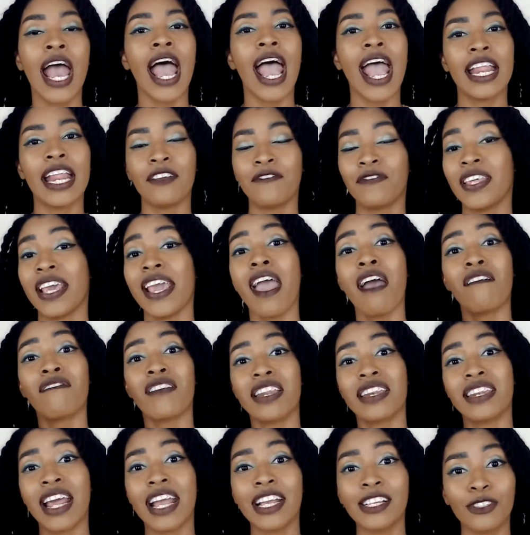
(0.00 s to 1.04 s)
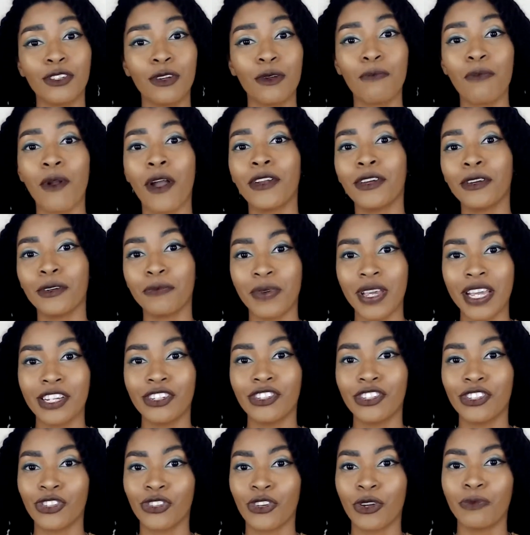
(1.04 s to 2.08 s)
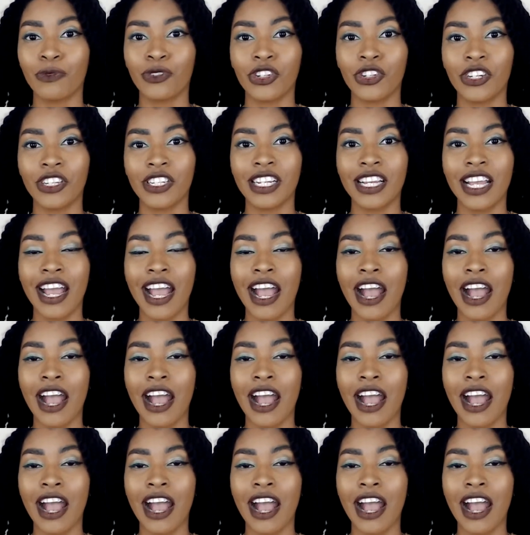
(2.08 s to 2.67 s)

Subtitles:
and if they have a nicer product page description,